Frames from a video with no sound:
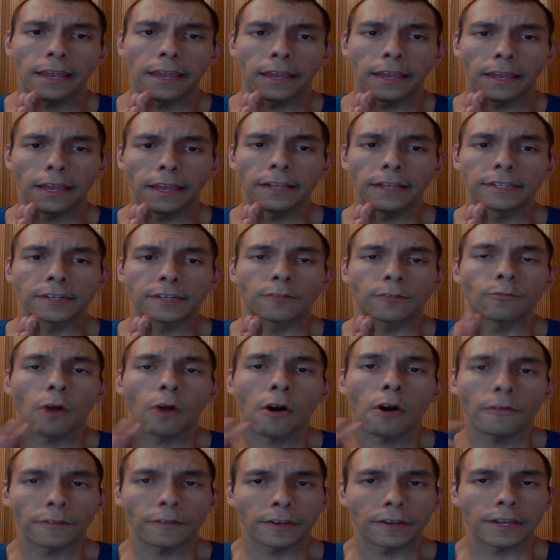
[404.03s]

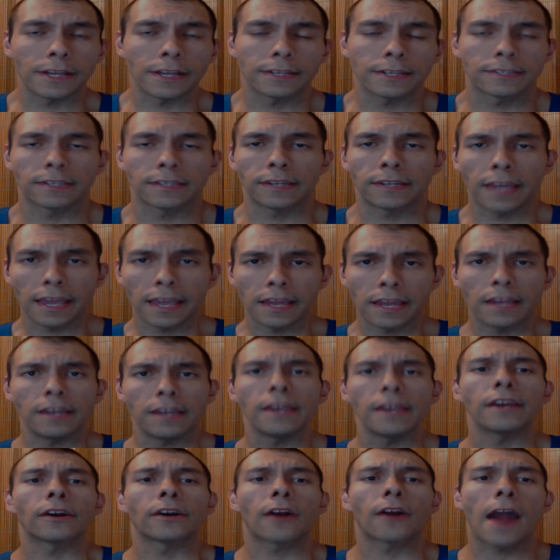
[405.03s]
interwovenness and an
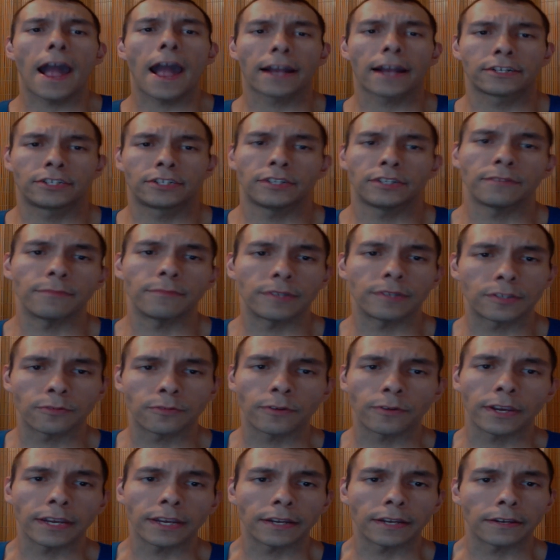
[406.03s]
interaction
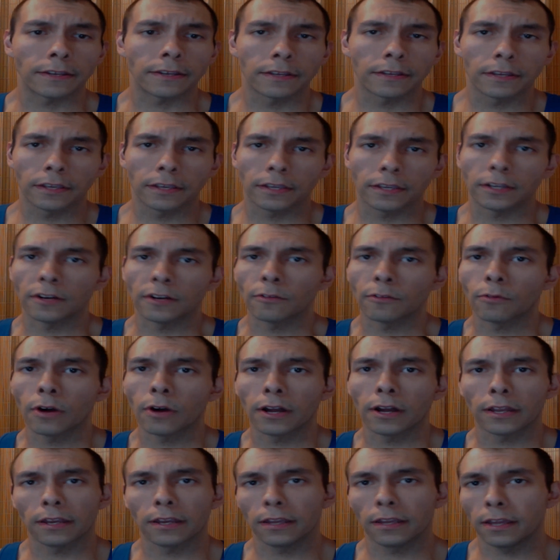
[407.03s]
between
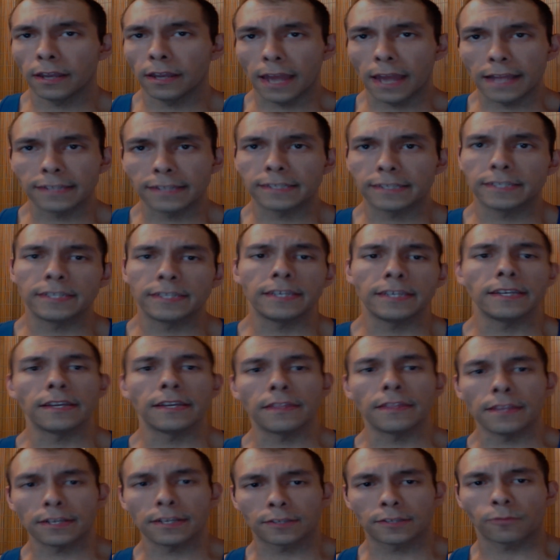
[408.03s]
what an entity
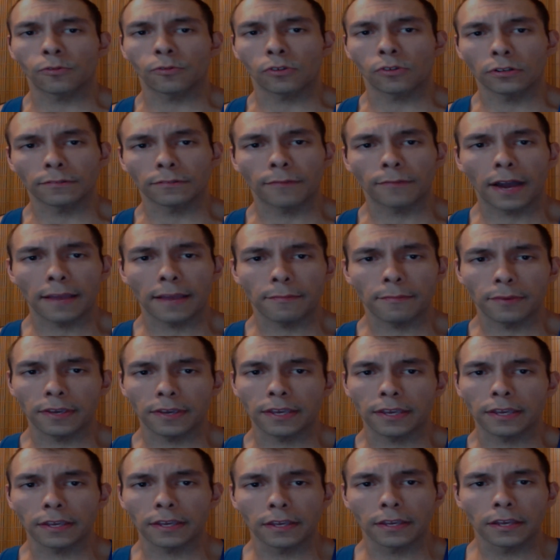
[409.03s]
in this world might
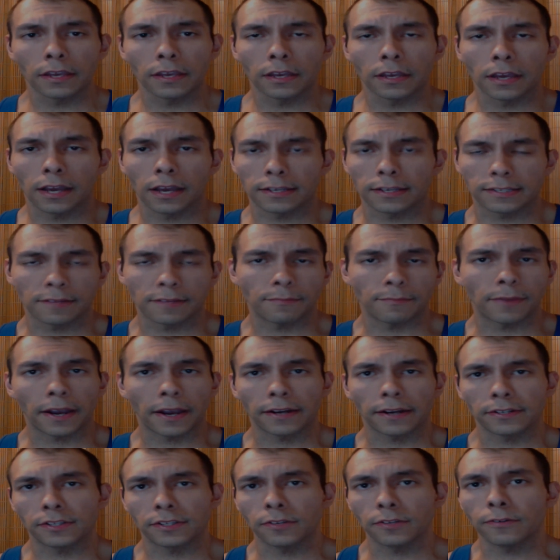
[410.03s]
be as
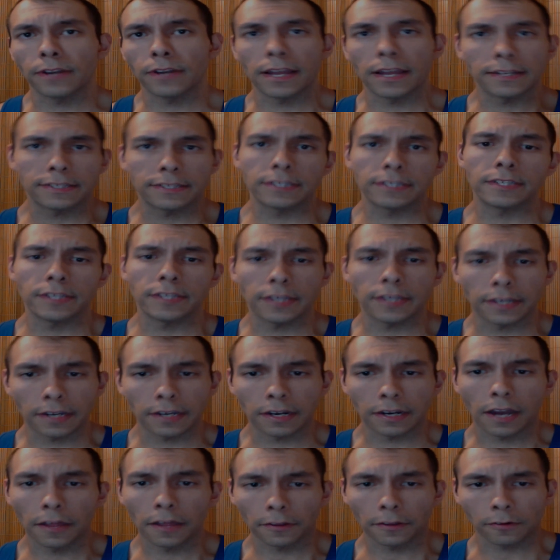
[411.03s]
compared to an entity in
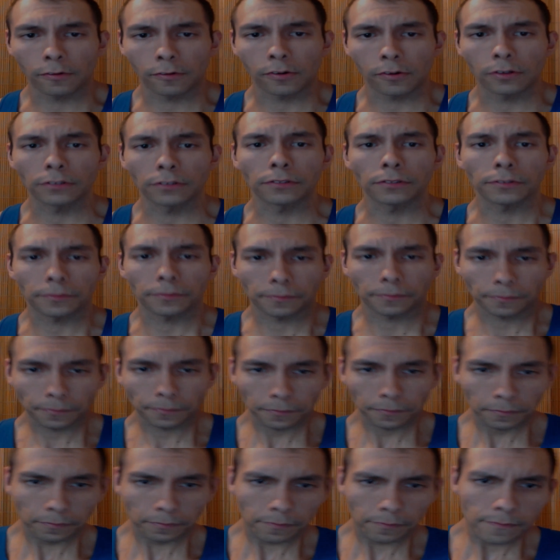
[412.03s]
another world.
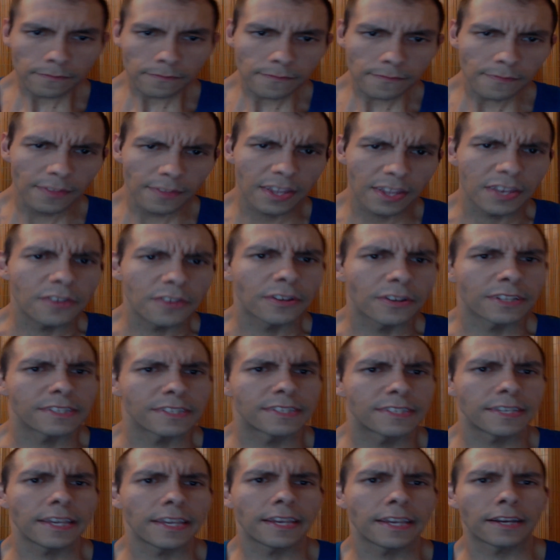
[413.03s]
And you can
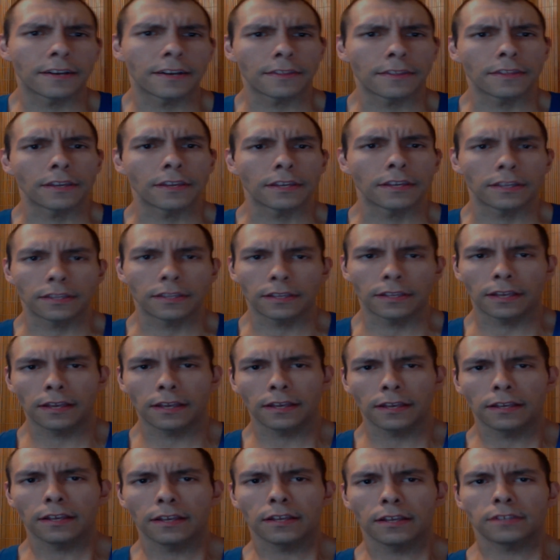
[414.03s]
see here the
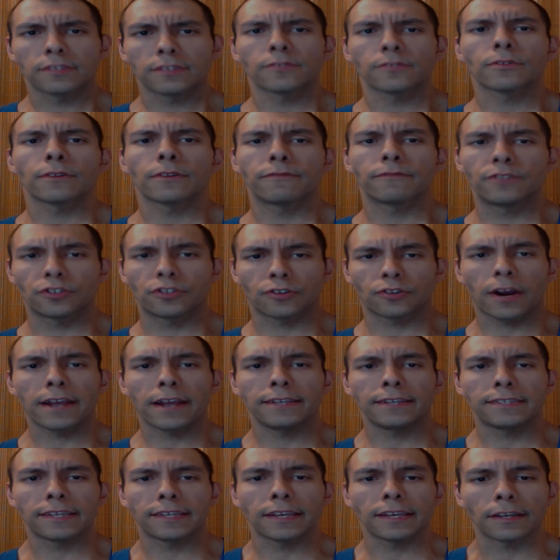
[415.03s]
sort of
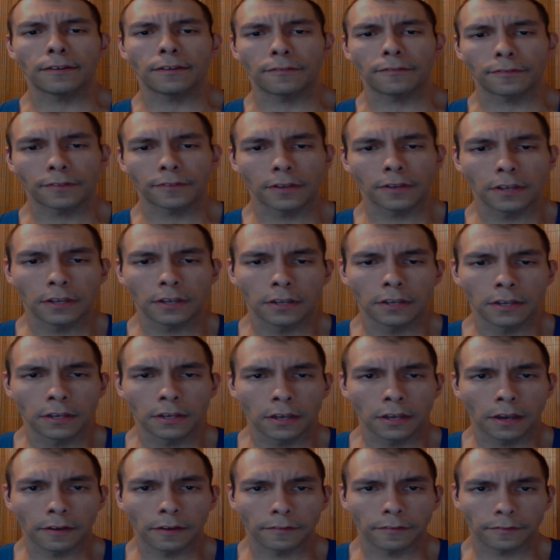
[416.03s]
tracing of
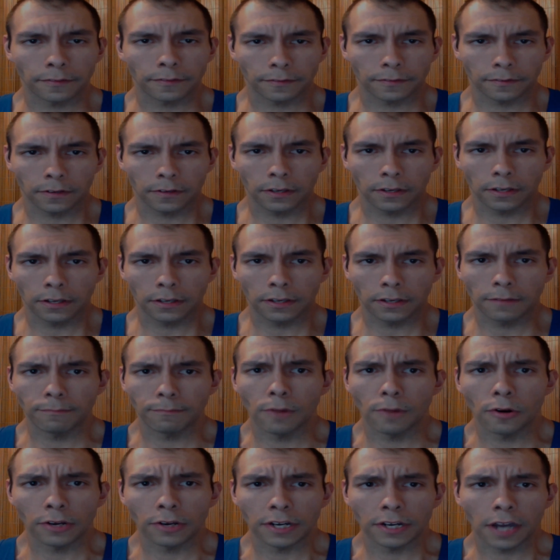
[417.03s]

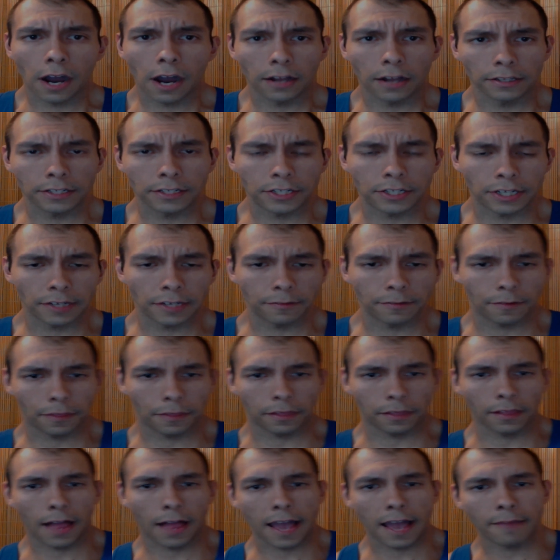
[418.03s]
monadology with
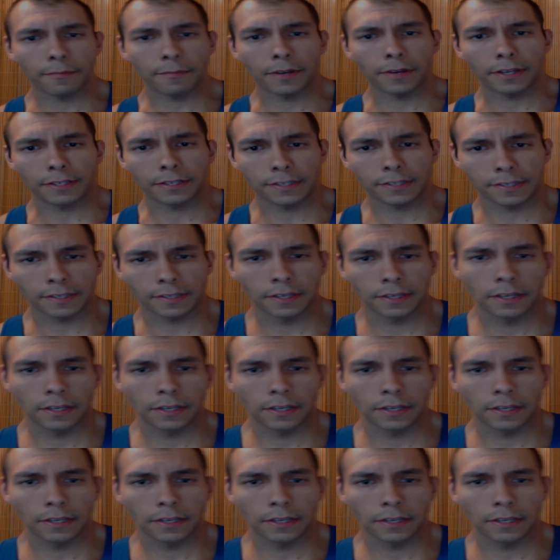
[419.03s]
Leibniz